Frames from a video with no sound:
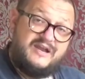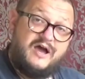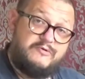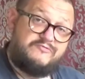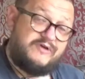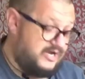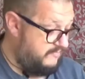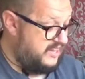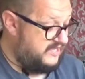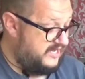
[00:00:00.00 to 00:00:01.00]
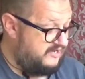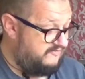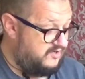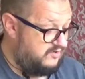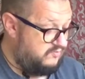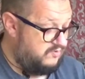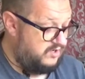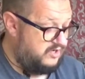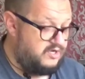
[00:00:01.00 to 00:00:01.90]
I would recommend that if you are